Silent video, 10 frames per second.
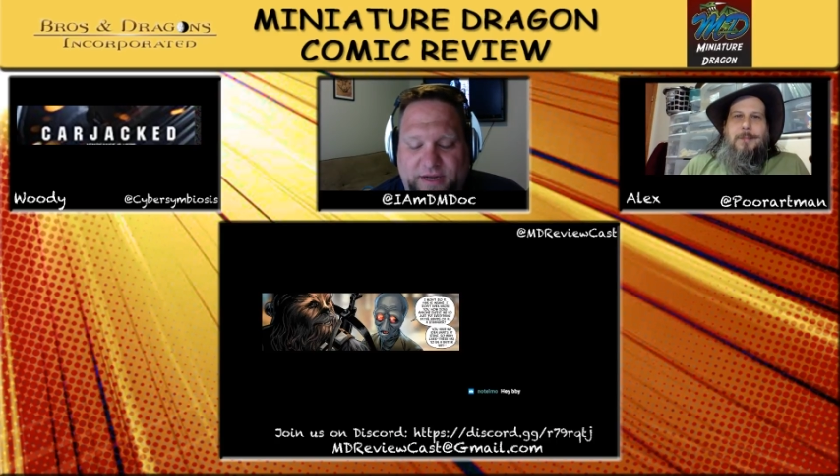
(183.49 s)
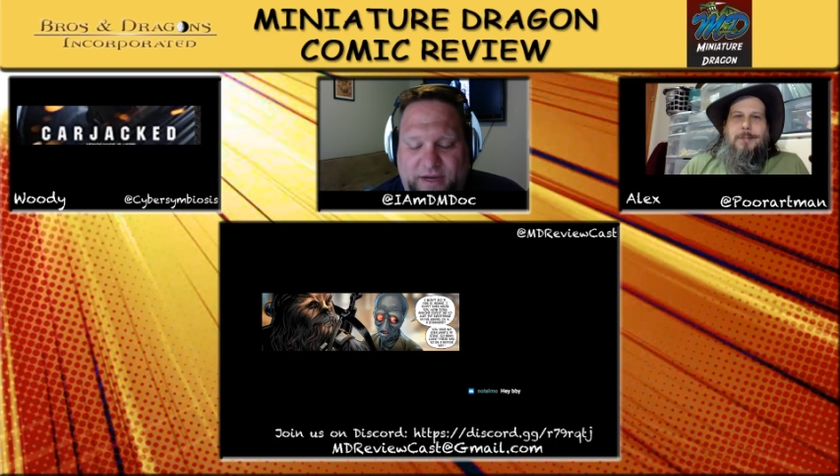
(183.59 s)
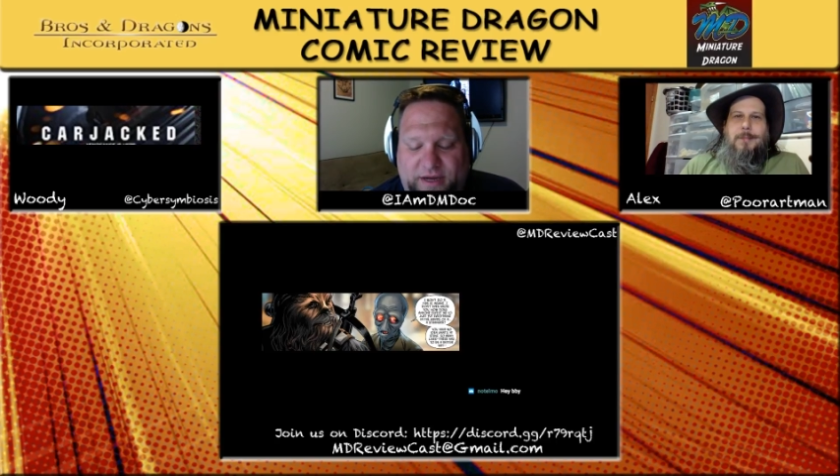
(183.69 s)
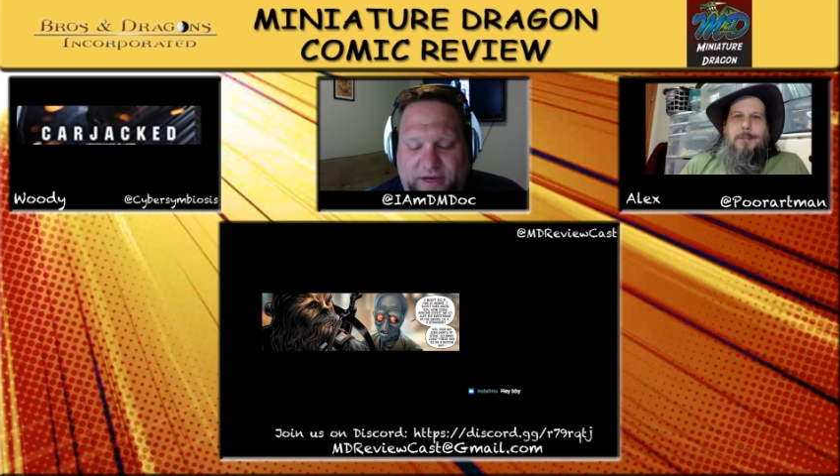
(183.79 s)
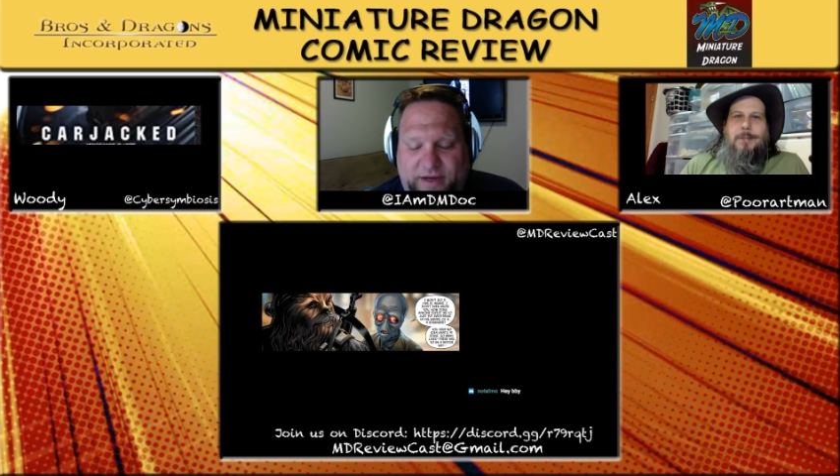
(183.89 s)

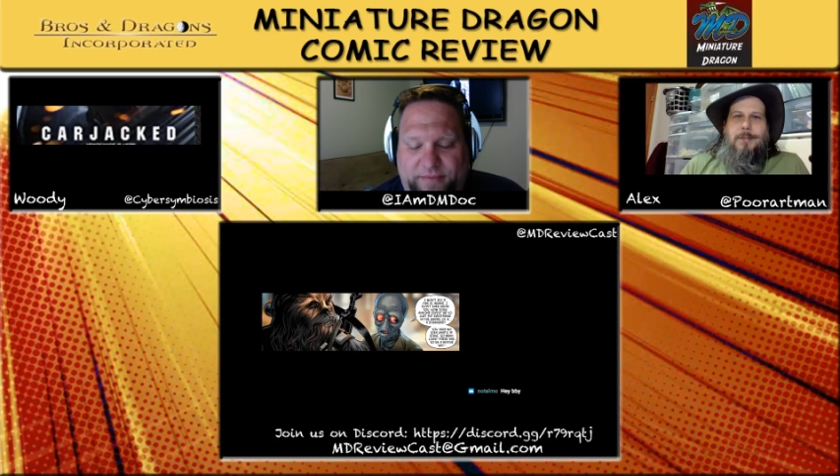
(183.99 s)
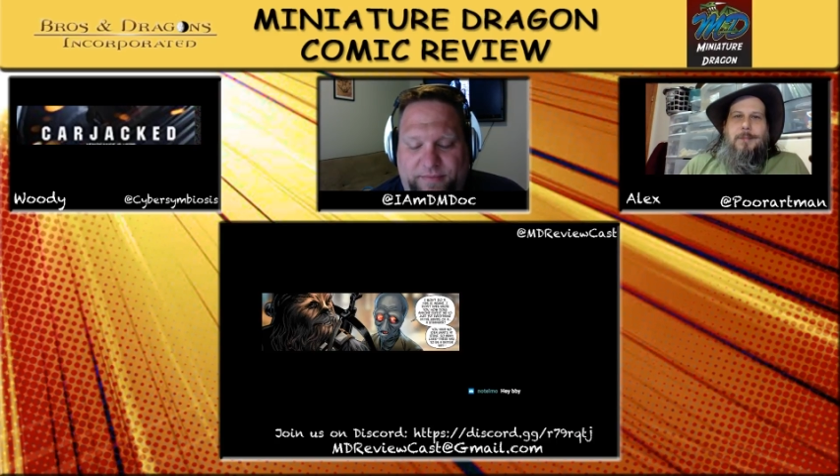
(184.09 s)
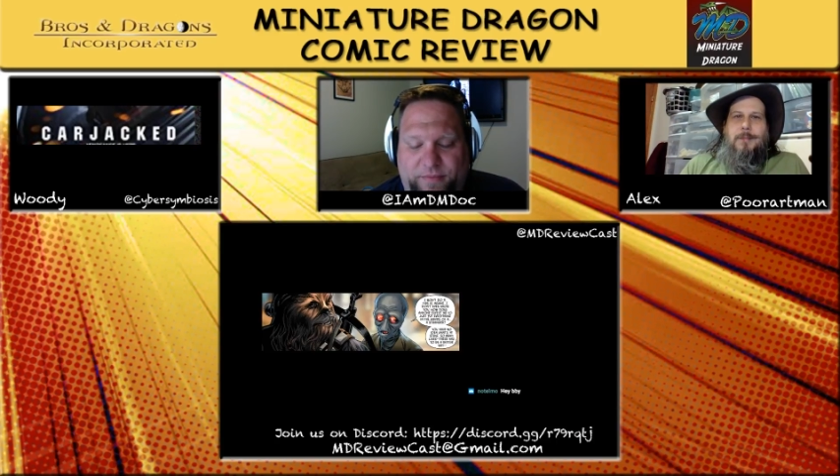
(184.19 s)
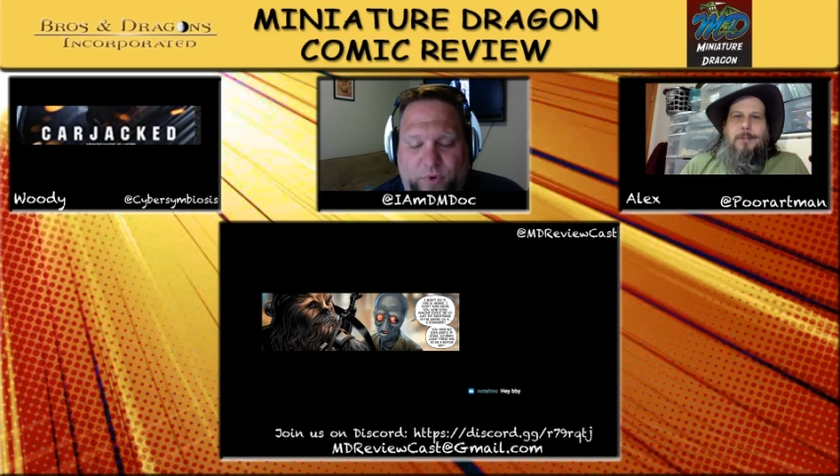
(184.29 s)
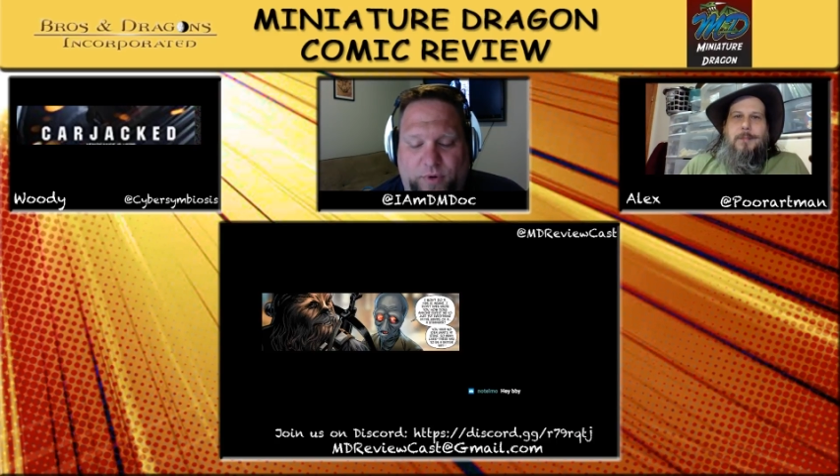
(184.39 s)

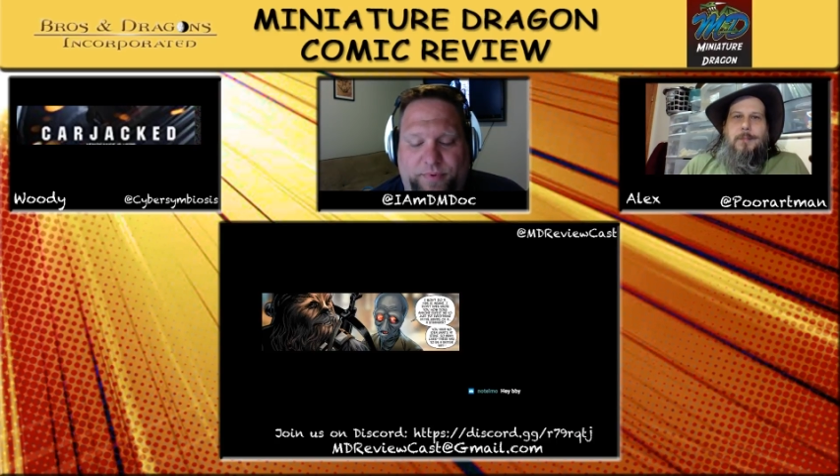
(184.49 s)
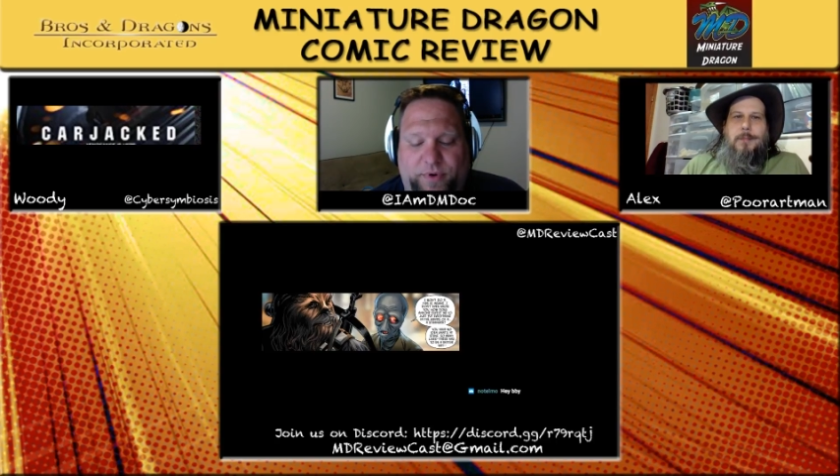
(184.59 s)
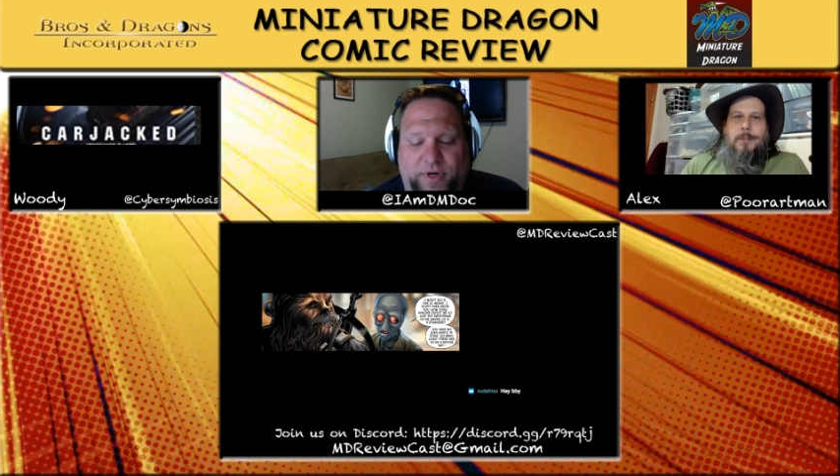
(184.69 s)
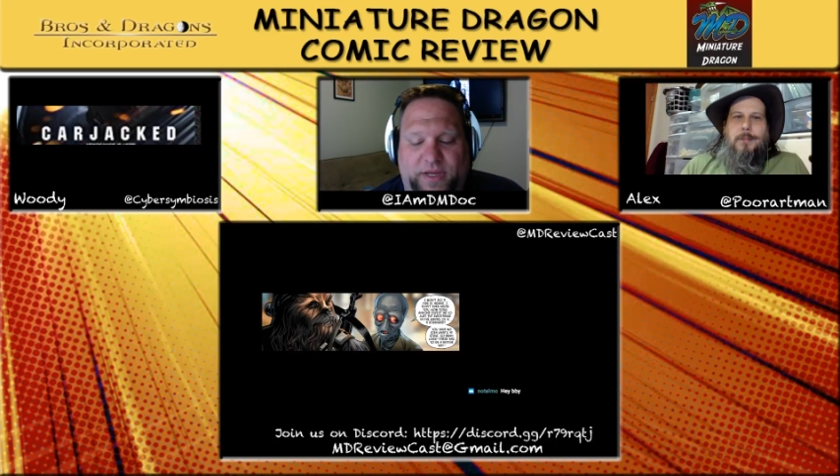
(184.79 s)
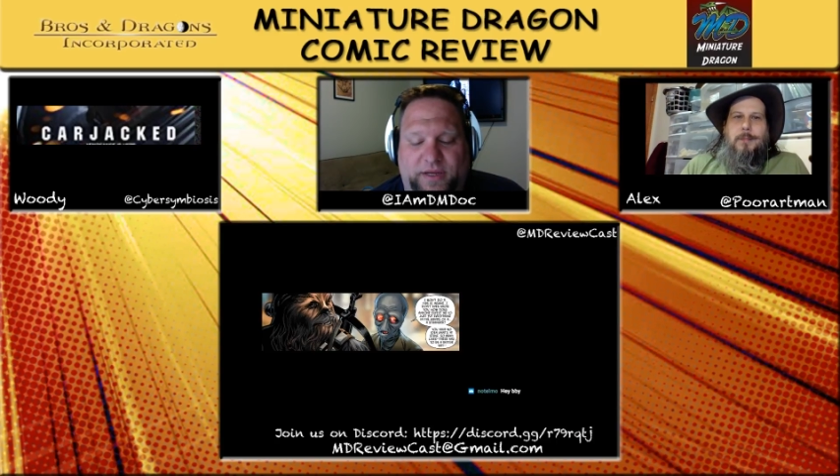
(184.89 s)
More
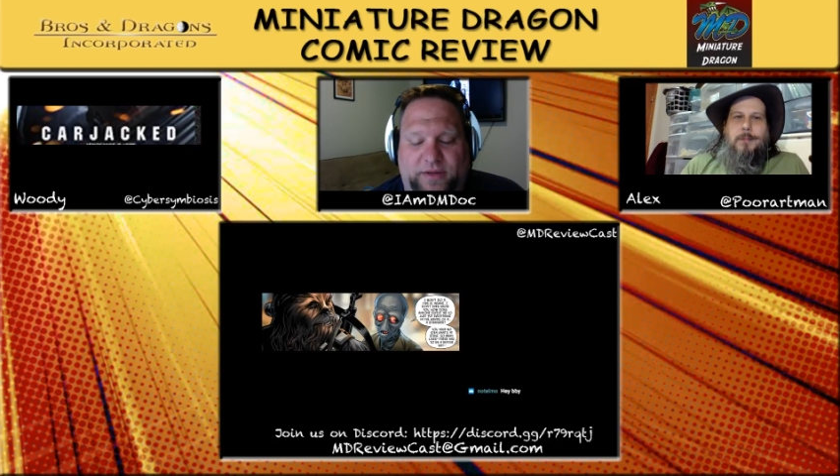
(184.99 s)
importantly,